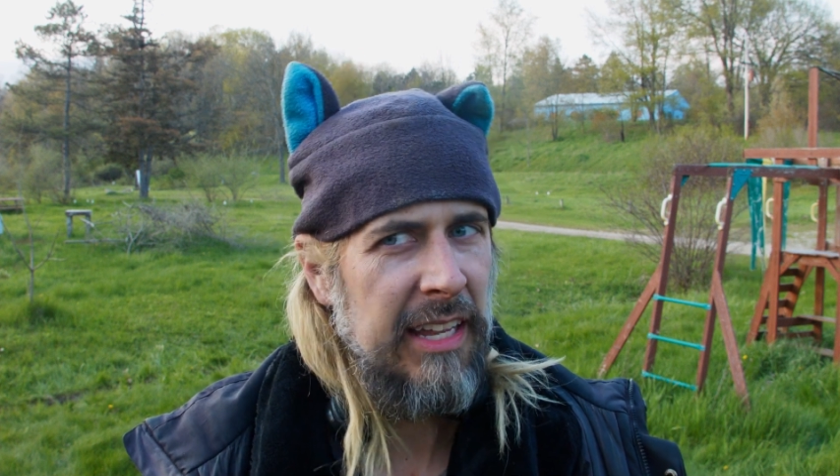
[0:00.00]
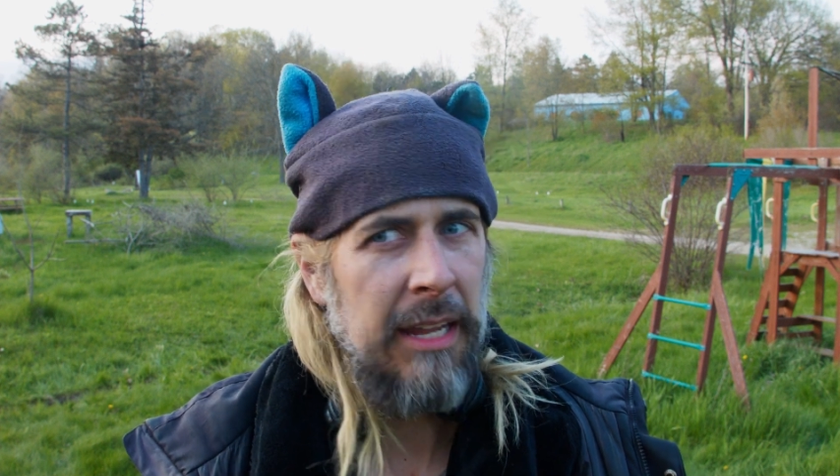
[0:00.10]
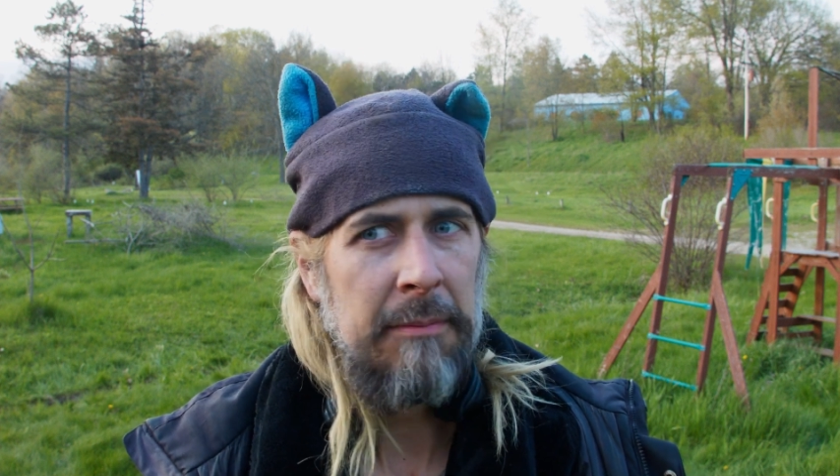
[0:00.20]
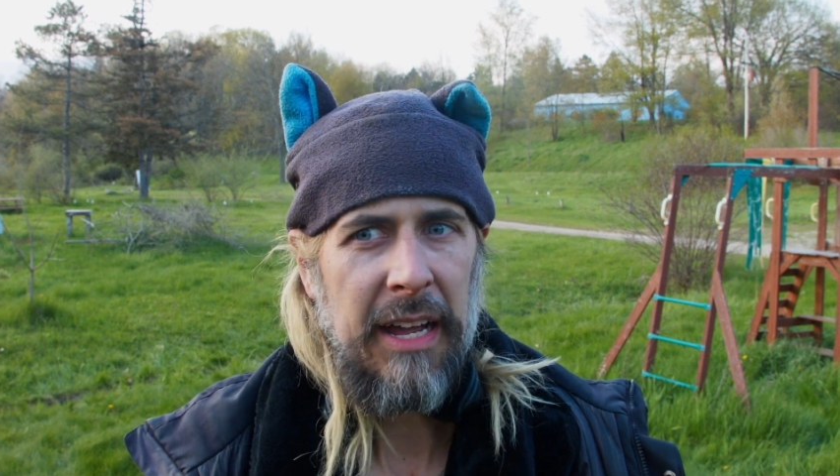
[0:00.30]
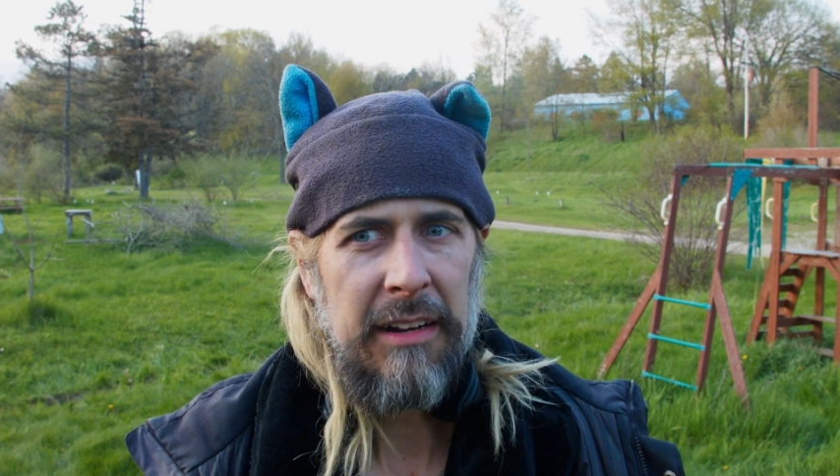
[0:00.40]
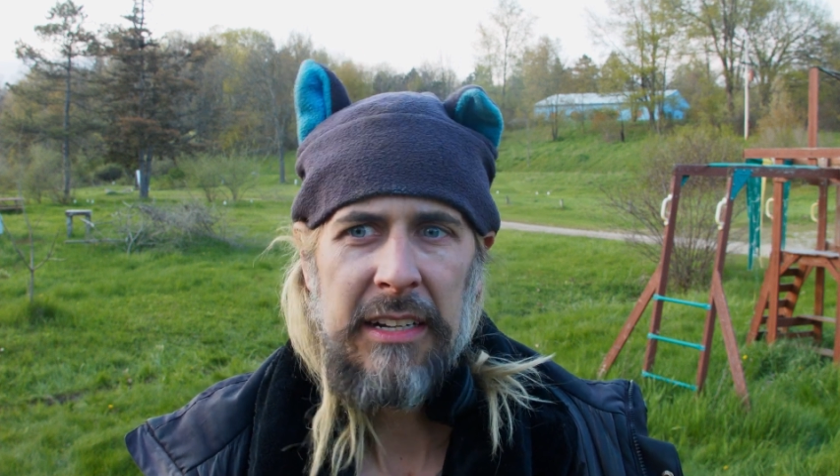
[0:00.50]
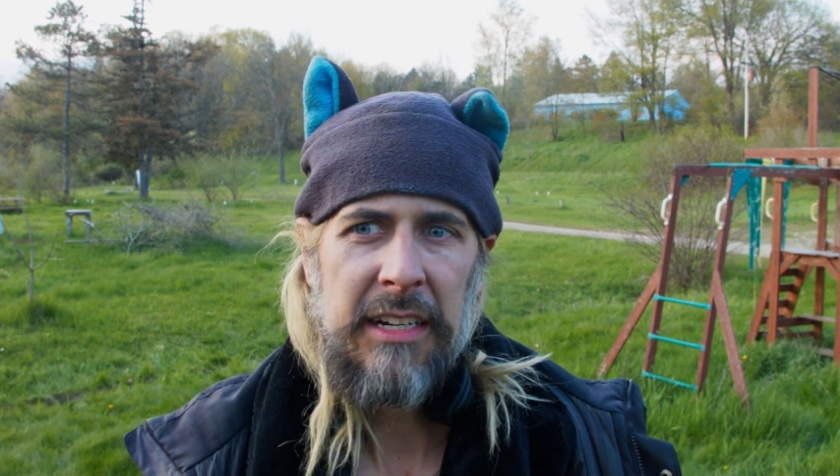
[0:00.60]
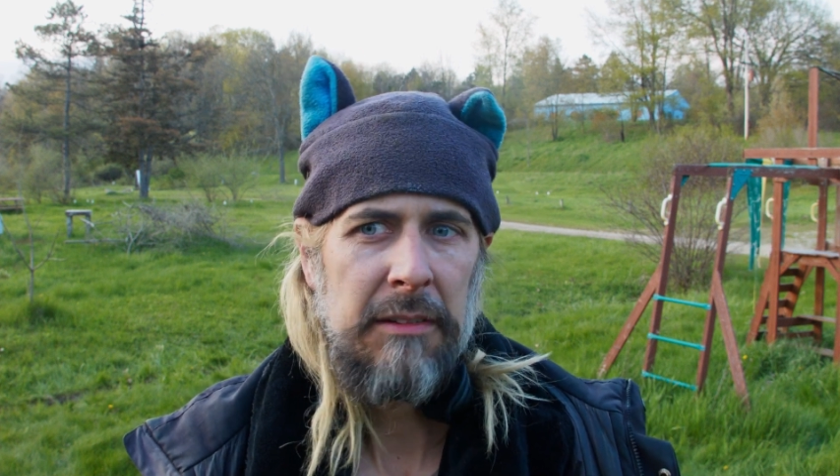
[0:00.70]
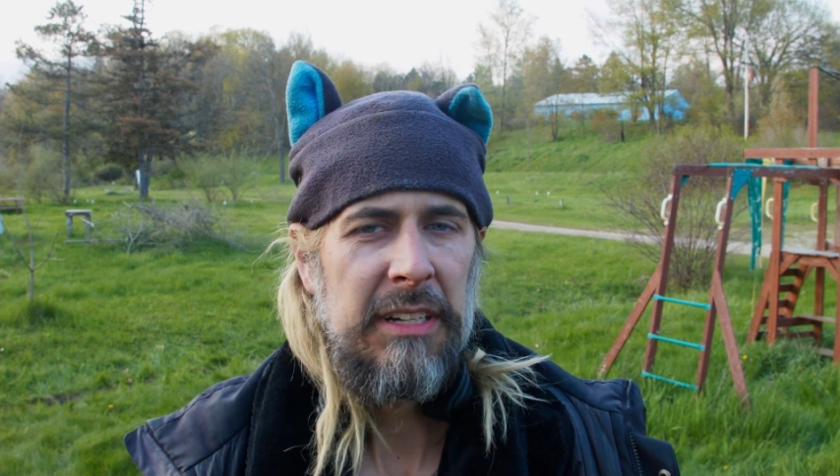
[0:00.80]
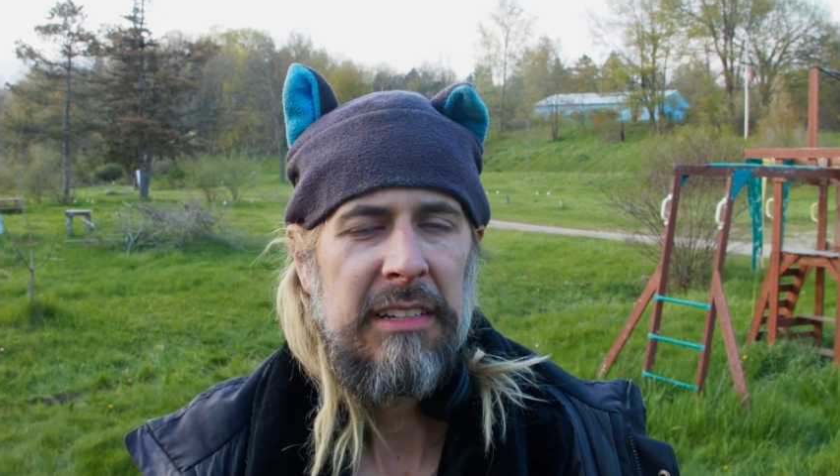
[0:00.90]
came down
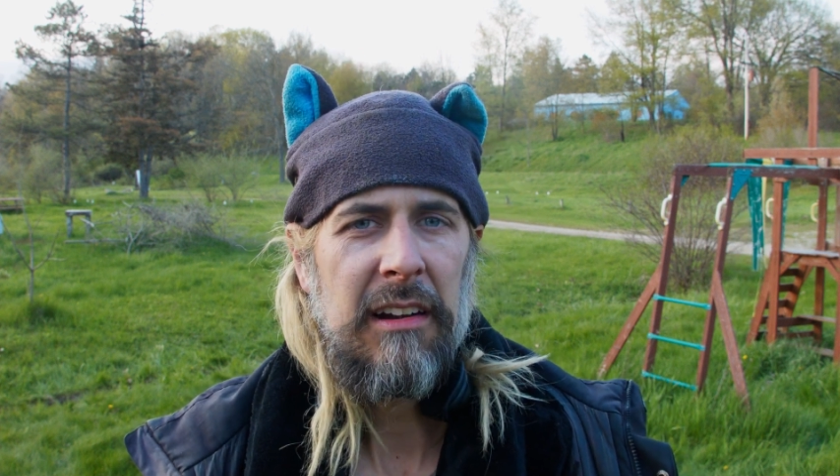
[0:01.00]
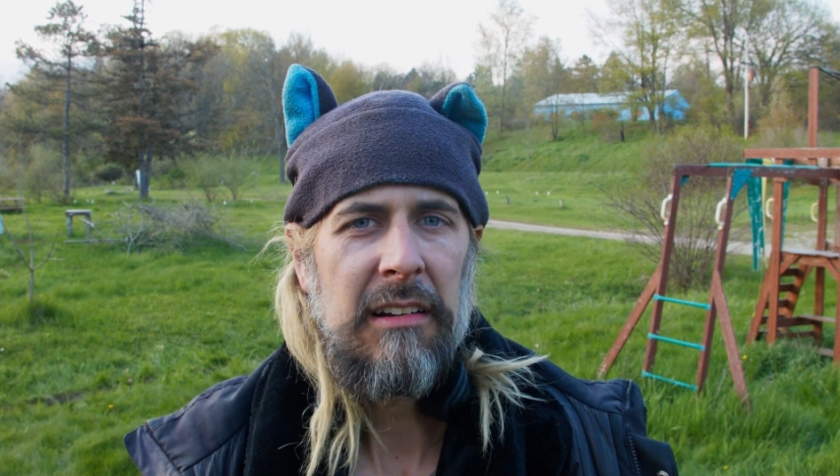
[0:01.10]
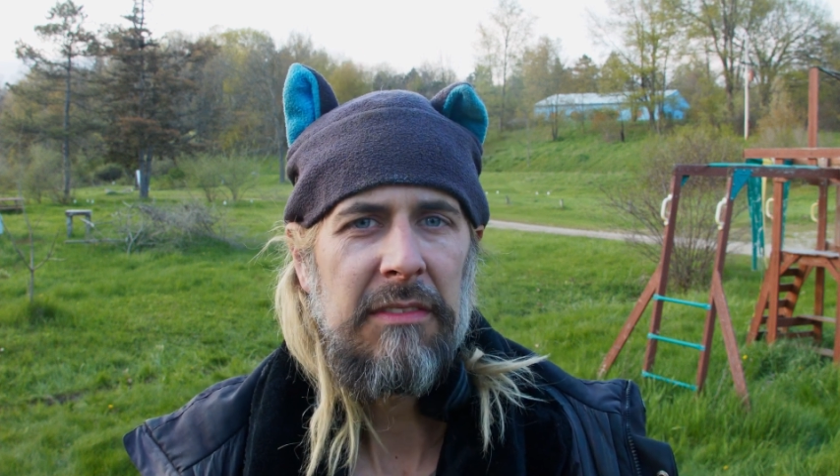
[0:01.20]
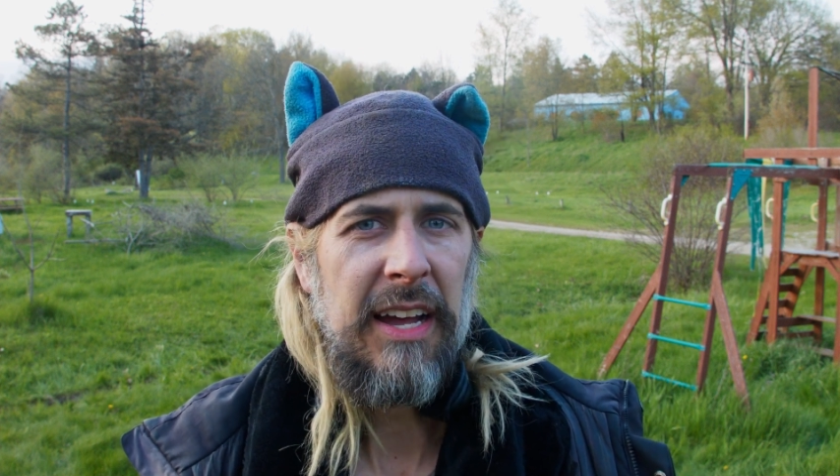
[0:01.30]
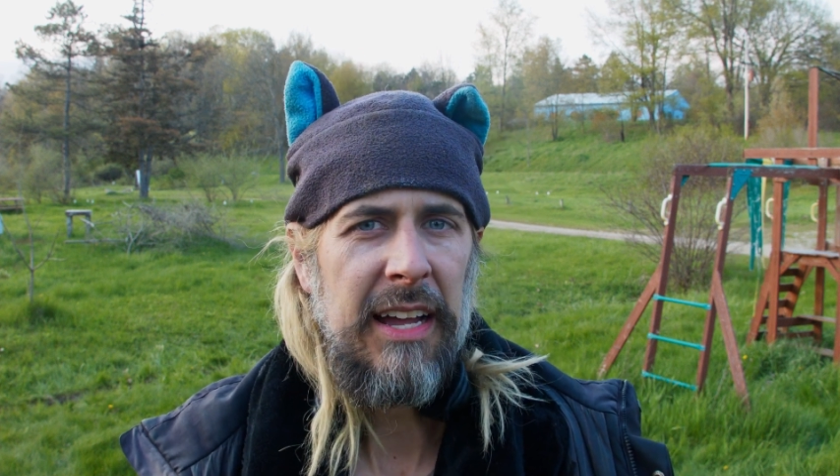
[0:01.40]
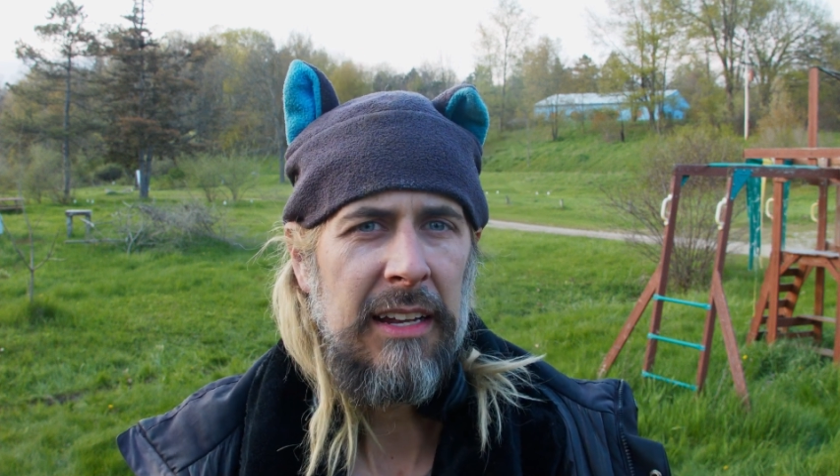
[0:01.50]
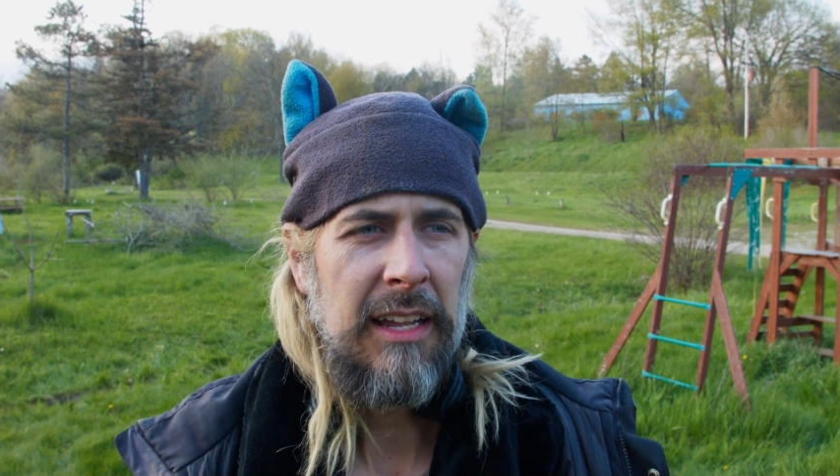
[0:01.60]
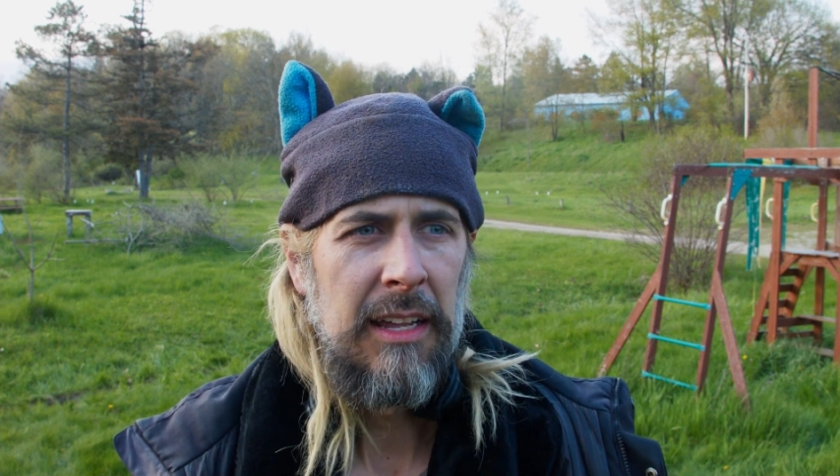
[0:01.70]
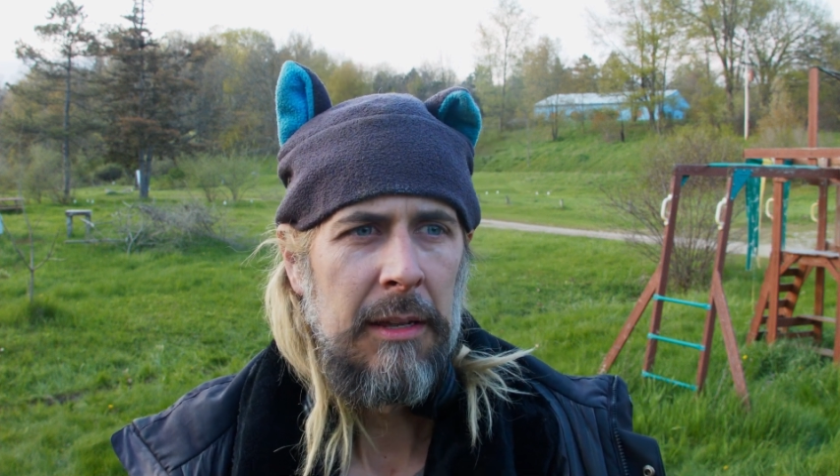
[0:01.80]
here, restarted fine,